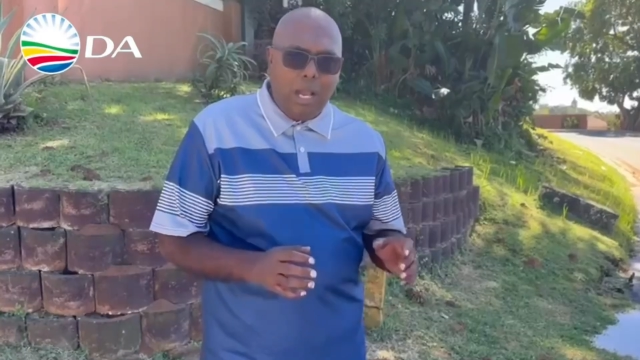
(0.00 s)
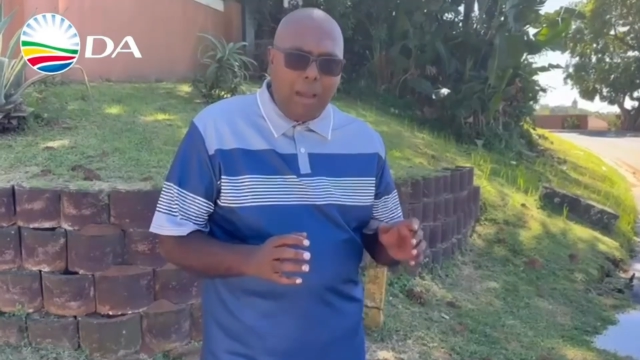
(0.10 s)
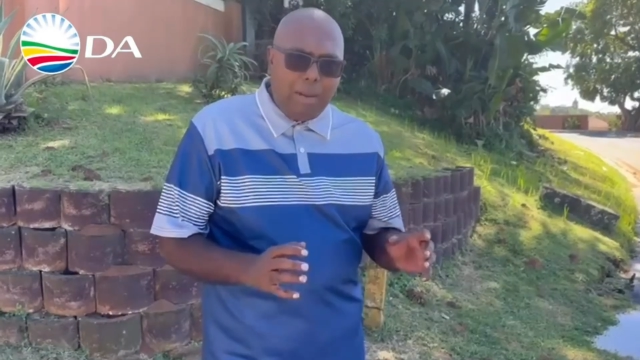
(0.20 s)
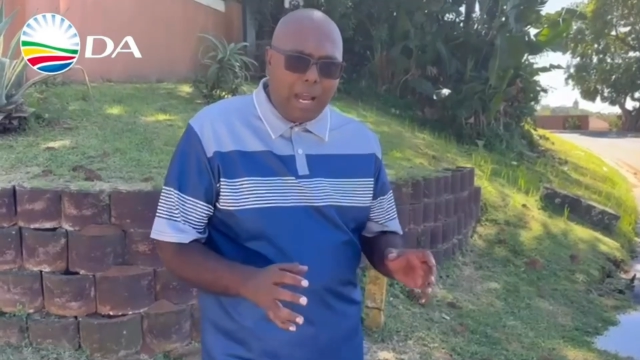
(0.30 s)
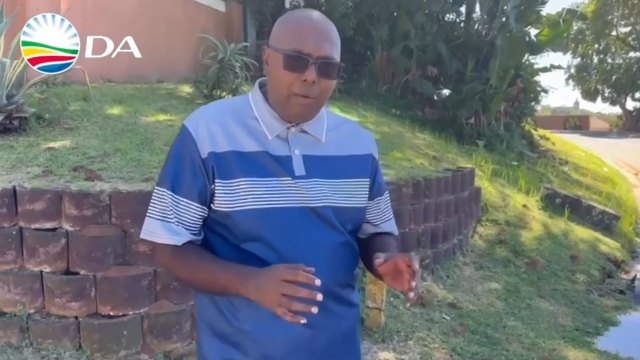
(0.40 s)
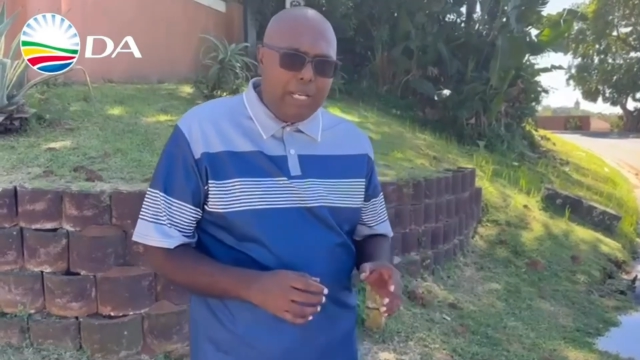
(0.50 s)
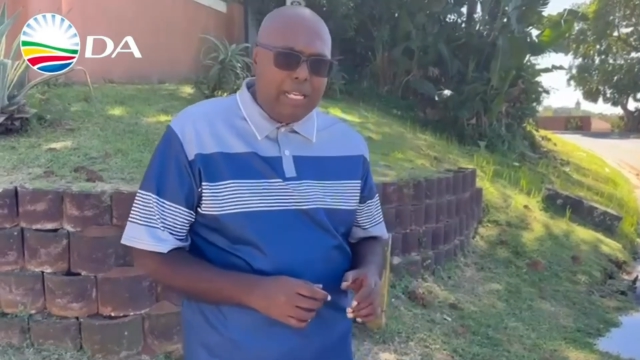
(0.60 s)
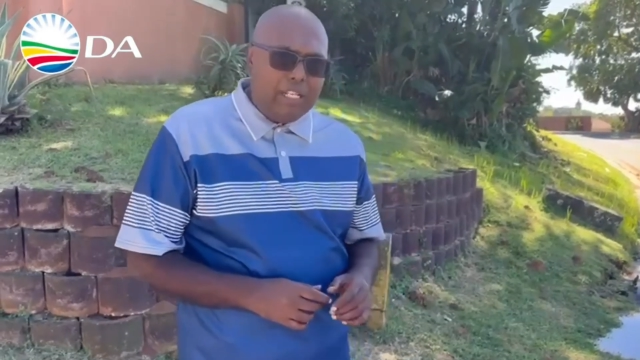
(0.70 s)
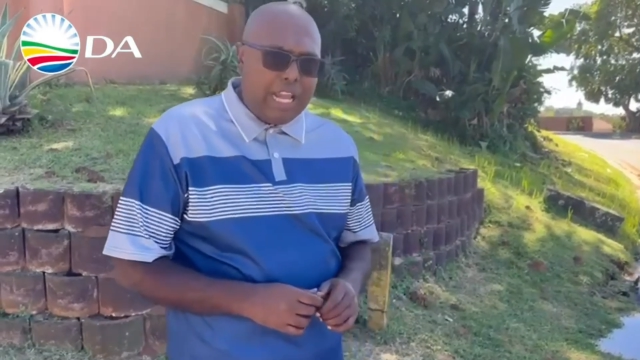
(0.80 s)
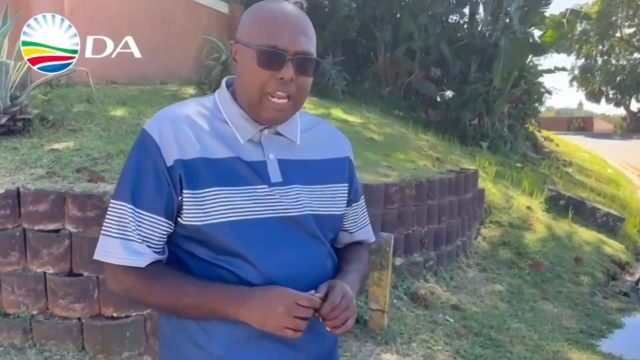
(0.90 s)
I'm currently
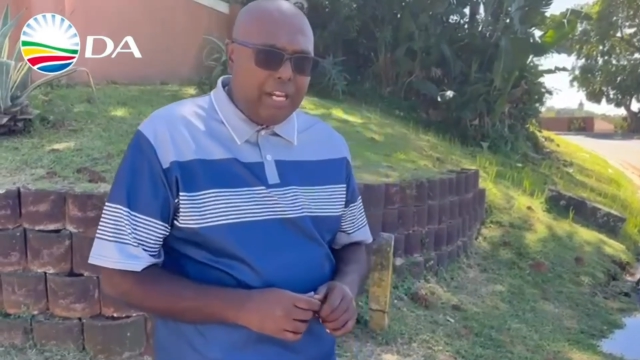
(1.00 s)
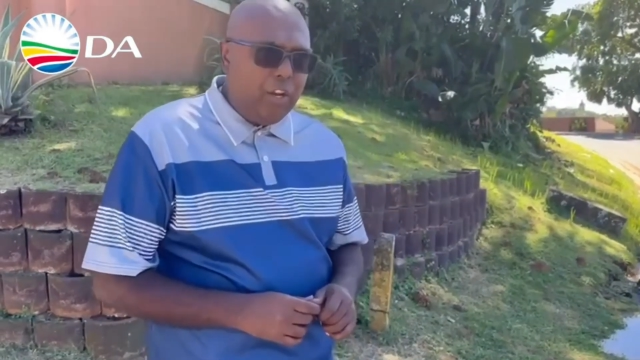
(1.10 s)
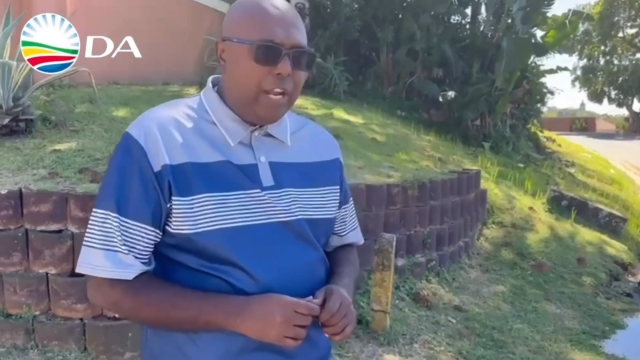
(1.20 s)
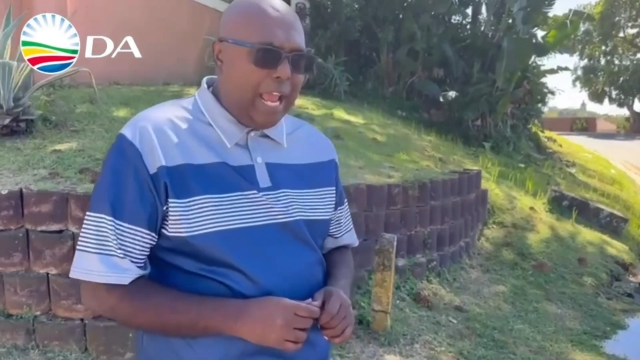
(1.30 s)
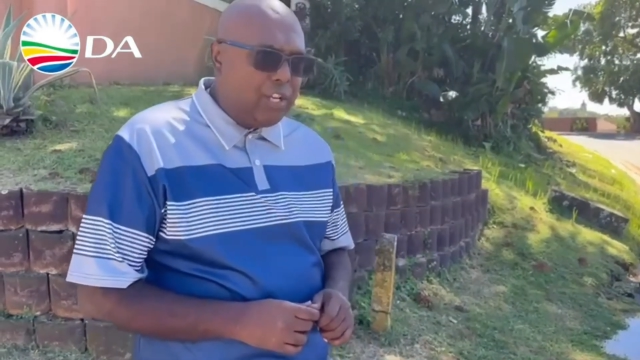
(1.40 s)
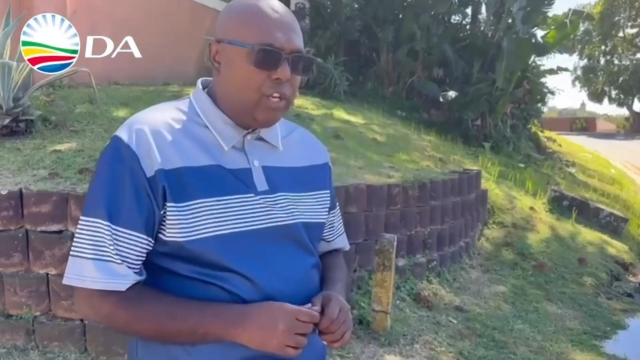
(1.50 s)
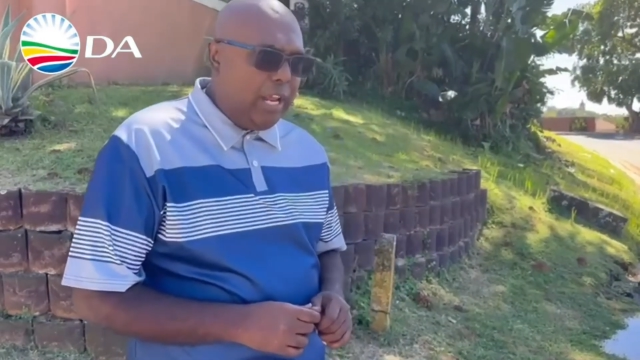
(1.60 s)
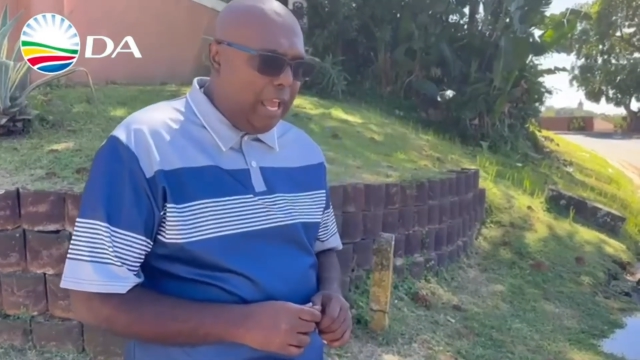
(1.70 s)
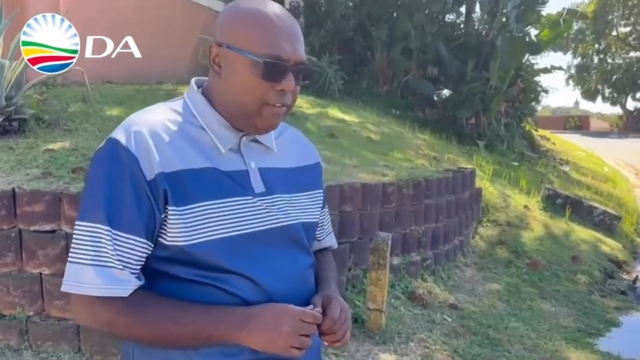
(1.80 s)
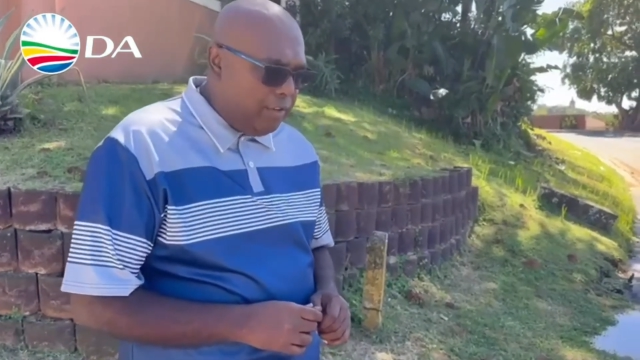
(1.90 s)
standing on Ashley
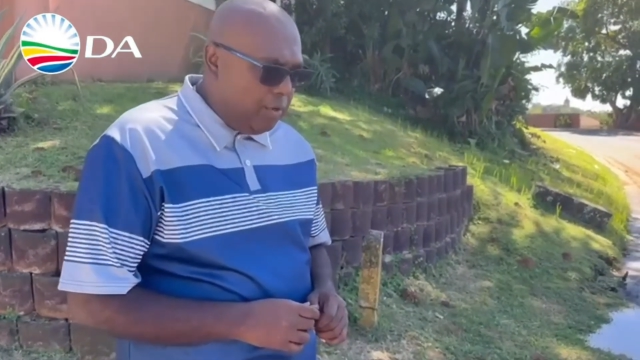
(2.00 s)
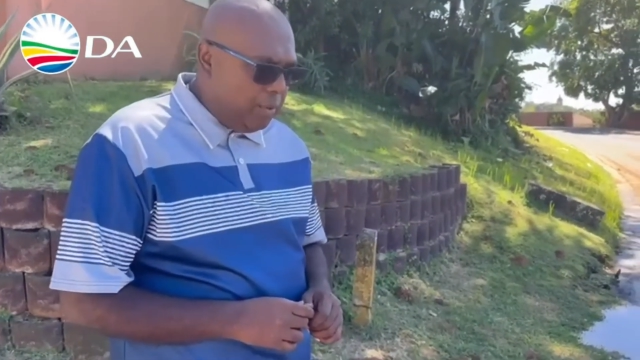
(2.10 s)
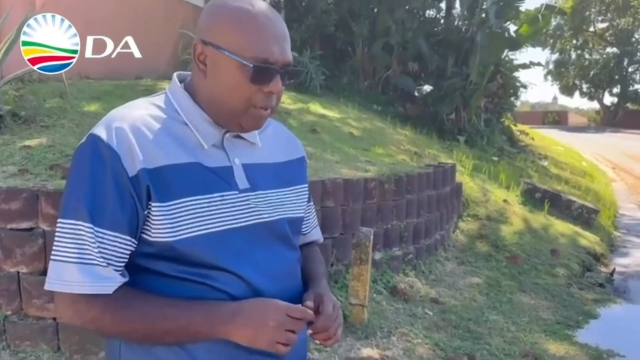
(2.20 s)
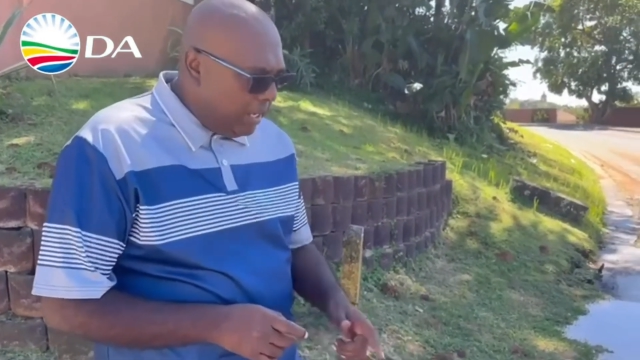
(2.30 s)
Avenue.